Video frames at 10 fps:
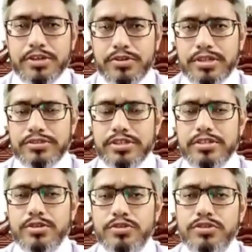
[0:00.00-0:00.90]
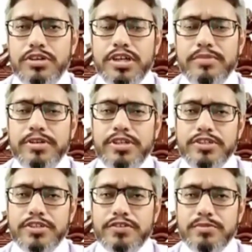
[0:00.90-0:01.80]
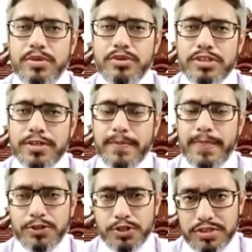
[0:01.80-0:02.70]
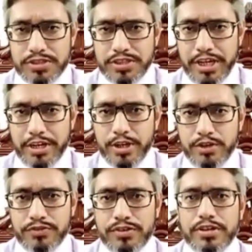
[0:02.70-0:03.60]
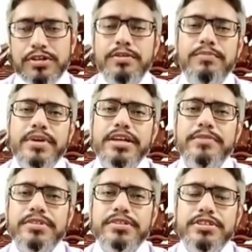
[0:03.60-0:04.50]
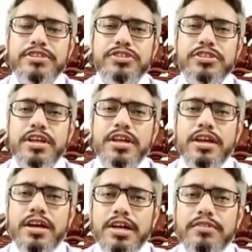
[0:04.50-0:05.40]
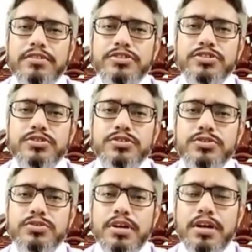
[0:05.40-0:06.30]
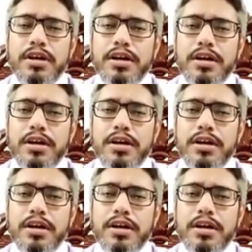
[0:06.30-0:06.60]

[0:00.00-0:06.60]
You can still go for a combination of the both. Towards the end of my presentation, I will show you